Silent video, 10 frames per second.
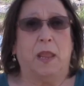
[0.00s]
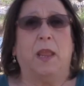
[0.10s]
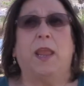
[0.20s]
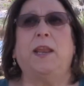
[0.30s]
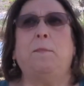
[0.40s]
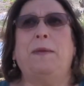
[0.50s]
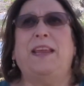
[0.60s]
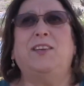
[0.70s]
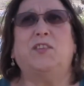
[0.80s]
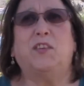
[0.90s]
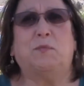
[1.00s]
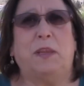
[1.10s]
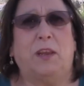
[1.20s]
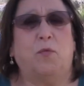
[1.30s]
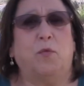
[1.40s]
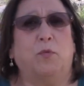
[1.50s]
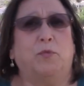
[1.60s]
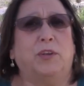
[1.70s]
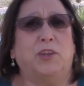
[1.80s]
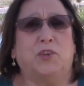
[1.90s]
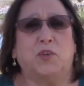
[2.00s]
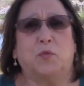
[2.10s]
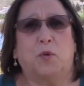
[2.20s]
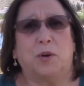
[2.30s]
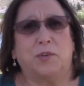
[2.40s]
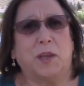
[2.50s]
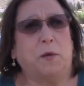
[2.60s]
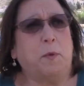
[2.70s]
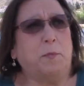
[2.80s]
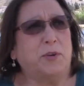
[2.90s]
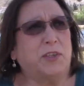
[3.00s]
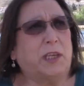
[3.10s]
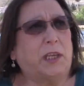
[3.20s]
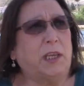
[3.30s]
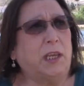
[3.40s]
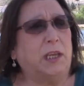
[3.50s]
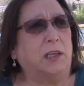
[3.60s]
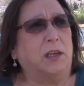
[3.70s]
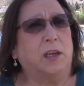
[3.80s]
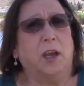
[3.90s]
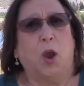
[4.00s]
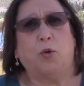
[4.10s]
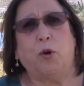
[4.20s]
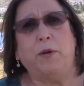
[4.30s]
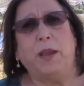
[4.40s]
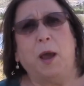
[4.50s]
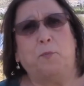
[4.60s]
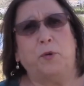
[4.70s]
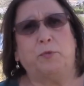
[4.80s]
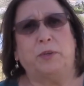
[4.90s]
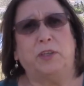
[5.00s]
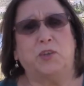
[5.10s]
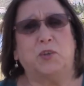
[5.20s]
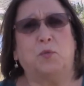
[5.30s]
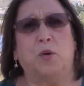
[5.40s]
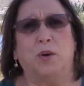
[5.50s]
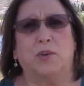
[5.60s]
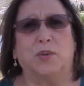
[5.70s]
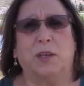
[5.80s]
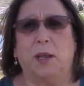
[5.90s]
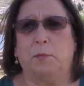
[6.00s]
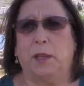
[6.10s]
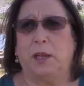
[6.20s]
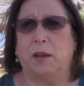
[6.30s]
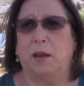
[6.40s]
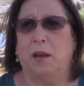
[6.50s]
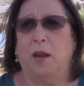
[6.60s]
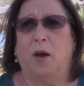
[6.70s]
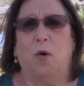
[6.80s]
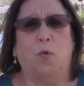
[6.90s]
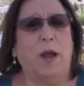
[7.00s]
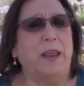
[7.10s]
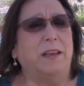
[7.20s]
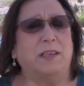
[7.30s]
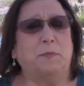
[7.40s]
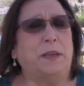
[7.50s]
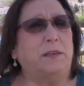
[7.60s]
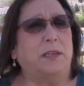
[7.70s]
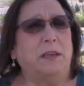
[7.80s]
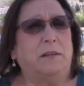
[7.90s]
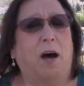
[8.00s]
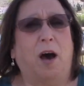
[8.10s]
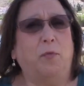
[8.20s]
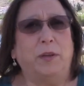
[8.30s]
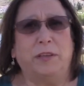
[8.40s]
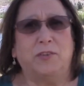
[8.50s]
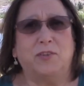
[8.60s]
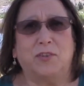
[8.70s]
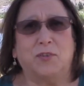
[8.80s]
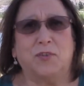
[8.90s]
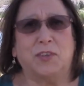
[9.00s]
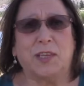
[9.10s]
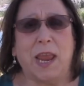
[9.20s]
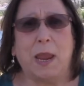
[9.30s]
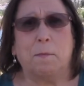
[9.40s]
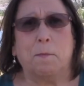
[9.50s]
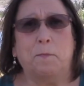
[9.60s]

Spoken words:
It amazes me, religious wars. I remember as a kid growing up with religious wars, and I'm like, what is the big deal? All religions are the same.